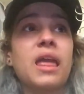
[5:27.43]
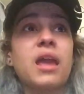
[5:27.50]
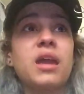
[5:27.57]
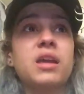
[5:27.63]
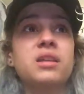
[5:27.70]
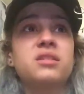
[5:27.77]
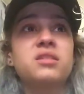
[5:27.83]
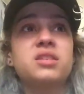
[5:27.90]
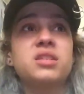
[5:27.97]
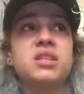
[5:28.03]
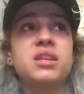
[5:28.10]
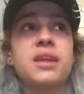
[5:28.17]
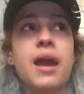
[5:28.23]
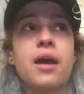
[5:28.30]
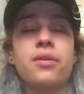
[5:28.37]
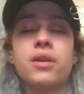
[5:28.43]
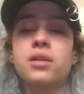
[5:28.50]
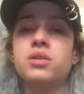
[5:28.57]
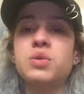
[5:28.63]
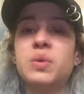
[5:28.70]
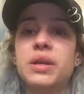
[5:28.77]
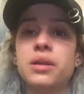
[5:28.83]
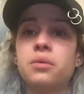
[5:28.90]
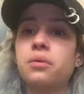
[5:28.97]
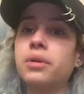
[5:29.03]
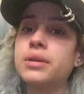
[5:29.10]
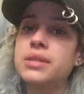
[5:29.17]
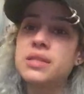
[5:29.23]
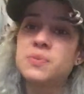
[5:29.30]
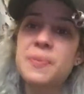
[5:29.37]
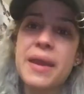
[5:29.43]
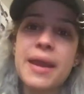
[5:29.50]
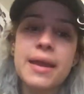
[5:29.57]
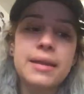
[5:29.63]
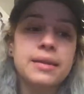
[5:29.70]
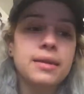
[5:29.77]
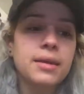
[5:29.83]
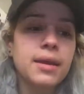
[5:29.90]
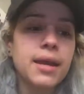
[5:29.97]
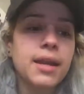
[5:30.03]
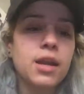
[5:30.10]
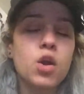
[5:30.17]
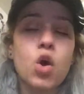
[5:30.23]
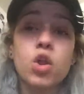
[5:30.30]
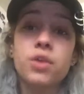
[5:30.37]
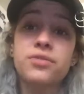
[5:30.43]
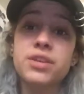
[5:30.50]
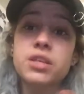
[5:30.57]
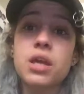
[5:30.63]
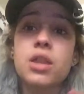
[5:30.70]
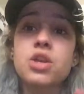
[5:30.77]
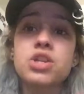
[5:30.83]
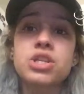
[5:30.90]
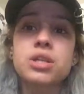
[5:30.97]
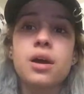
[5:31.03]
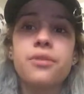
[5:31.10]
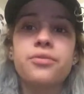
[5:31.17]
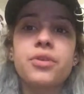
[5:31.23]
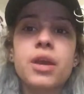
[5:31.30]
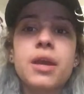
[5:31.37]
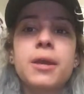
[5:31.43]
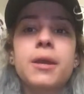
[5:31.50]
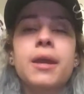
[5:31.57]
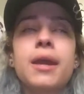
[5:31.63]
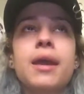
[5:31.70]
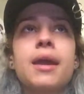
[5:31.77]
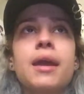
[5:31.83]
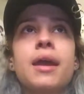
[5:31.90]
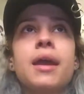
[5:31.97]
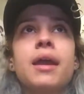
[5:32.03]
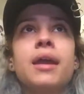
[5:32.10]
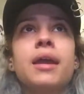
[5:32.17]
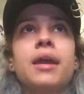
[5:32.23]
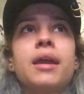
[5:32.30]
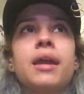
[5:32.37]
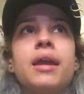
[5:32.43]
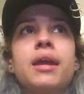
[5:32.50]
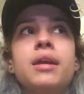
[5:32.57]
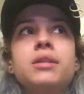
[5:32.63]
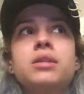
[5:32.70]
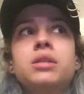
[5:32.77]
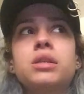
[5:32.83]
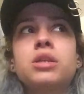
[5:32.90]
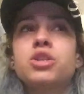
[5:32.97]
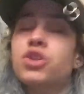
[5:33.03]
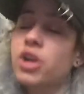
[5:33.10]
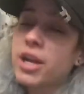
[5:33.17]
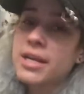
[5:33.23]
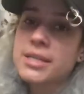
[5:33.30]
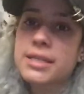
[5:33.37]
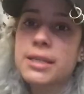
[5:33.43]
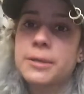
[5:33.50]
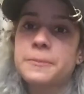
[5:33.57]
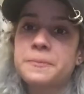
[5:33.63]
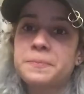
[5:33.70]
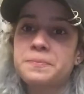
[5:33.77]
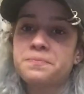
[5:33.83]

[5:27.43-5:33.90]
And to see now that 2NE1 disbanded and all of this other stuff, it's crazy.